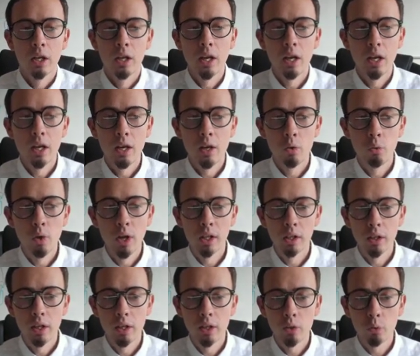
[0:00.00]
Uh,
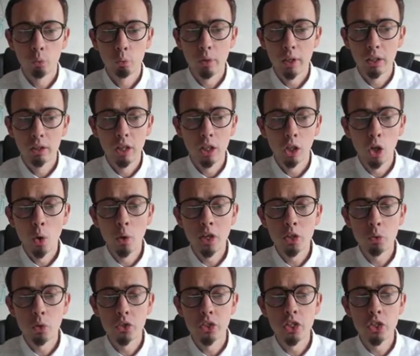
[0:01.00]
well, uh, the
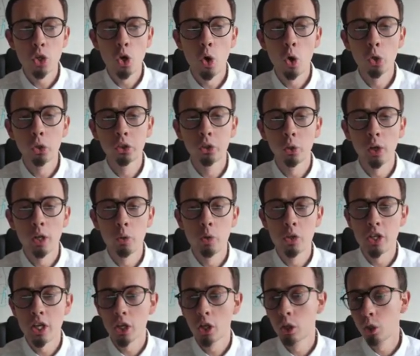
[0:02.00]
longest was this gold trade,
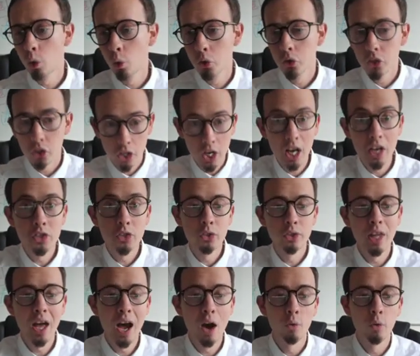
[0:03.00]
which I closed
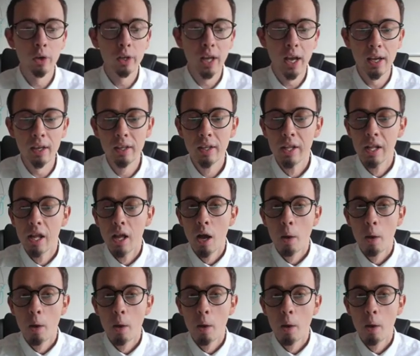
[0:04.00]
just now, okay?